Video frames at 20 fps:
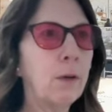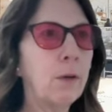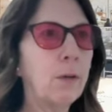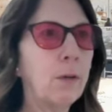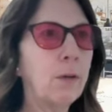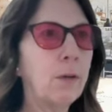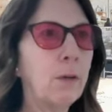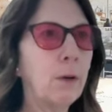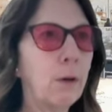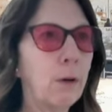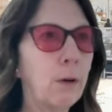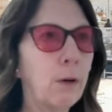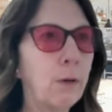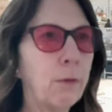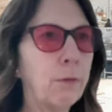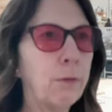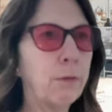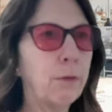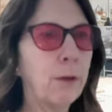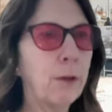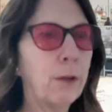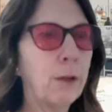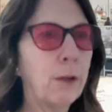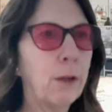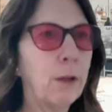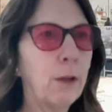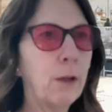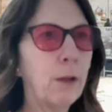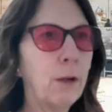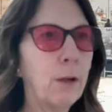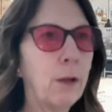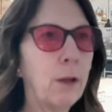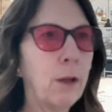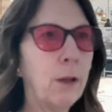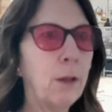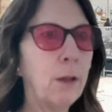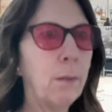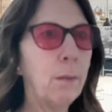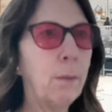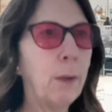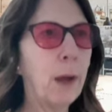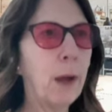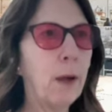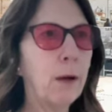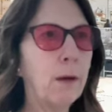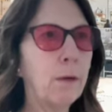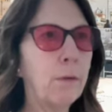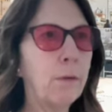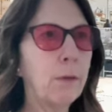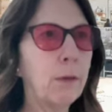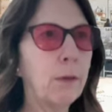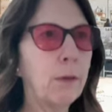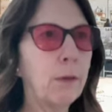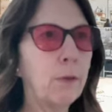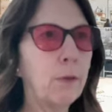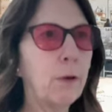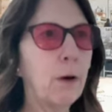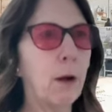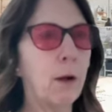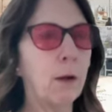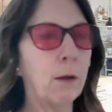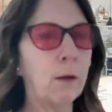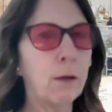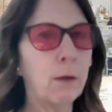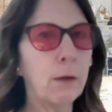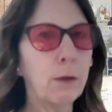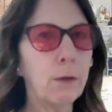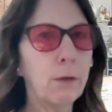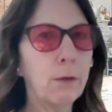to surf in the back of the truck.